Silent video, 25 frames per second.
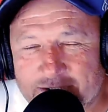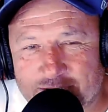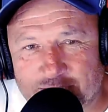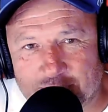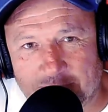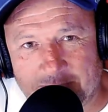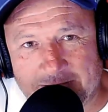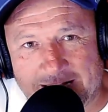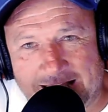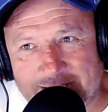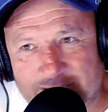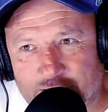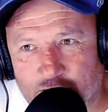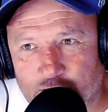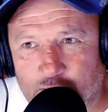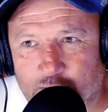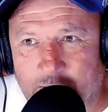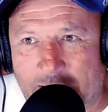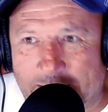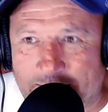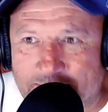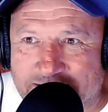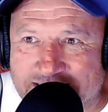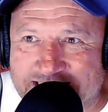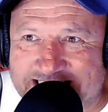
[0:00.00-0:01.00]
some lads just
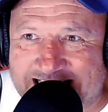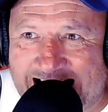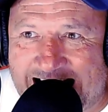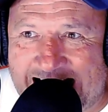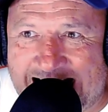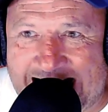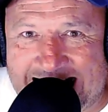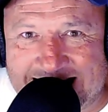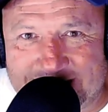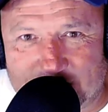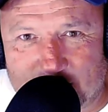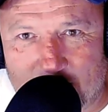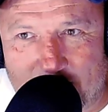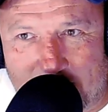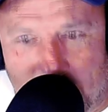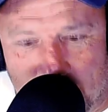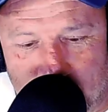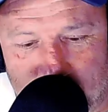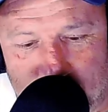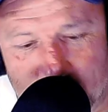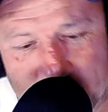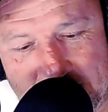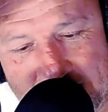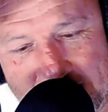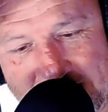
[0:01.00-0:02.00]
wiped his ass. Come
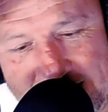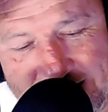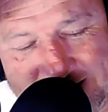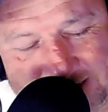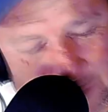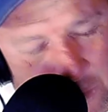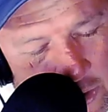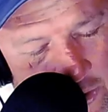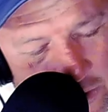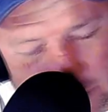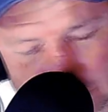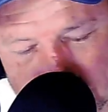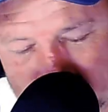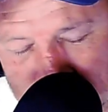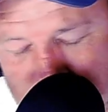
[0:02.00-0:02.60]
on, put it in. It's horrible